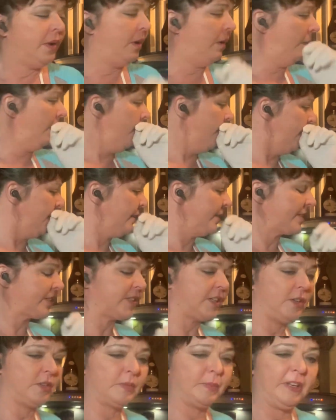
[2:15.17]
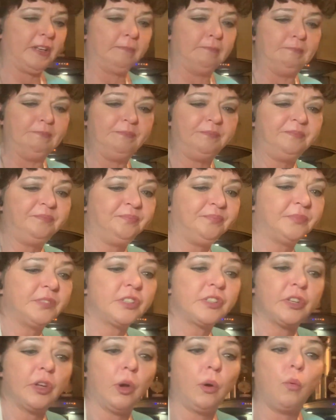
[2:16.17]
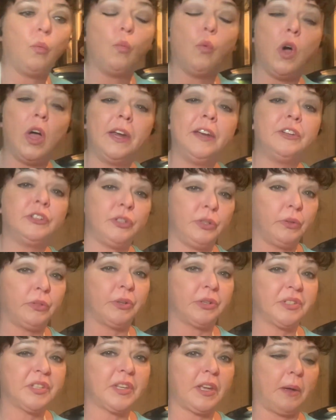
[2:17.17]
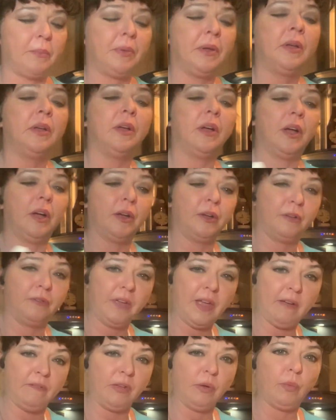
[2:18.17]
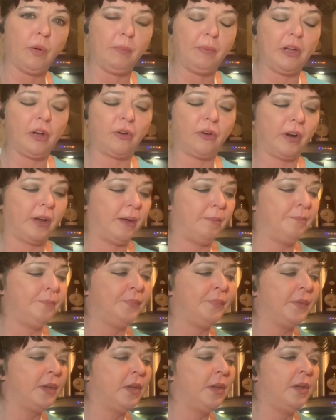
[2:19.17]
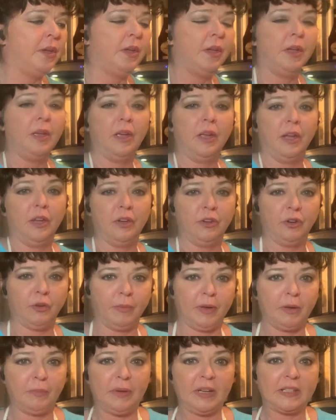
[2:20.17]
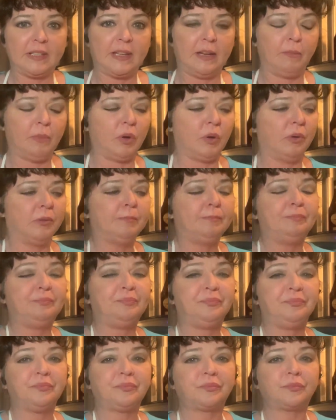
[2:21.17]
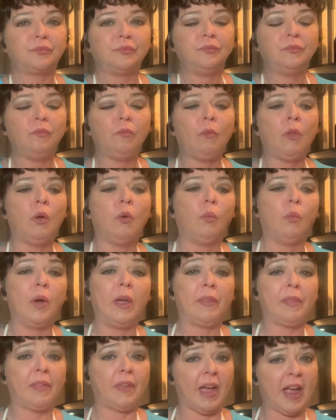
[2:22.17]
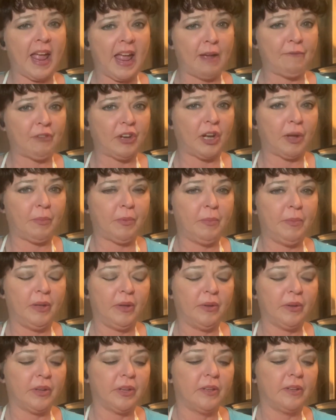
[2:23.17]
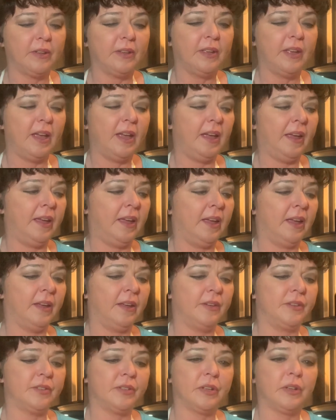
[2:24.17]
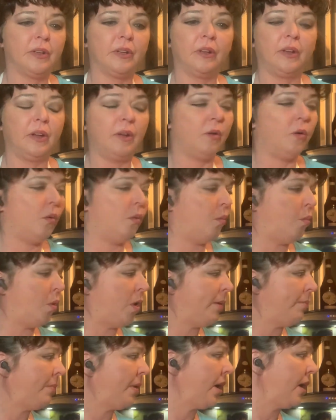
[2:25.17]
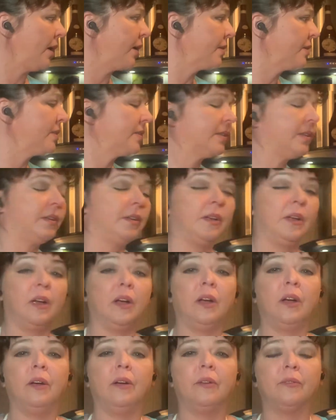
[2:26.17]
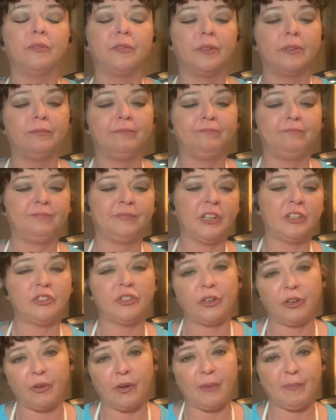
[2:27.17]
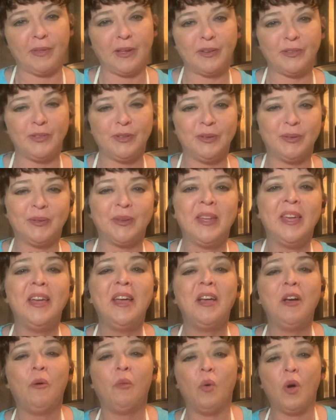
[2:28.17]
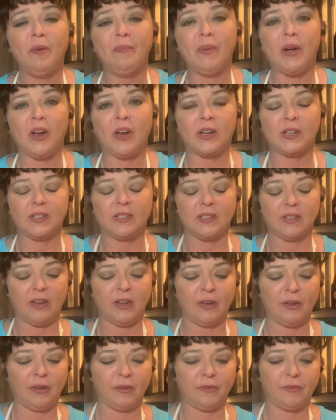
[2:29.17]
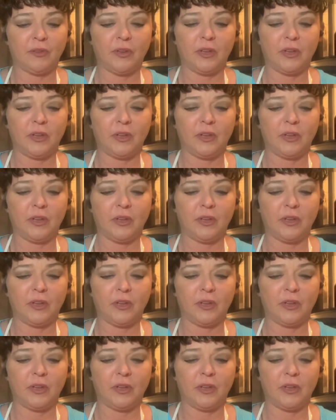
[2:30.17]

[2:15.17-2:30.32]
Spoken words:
Excuse me. So 1 2/3 cup of heavy whipping cream in your big mixing bowl with a 1/2 cup of milk and 1 box of, I should have grabbed that too, 1 box of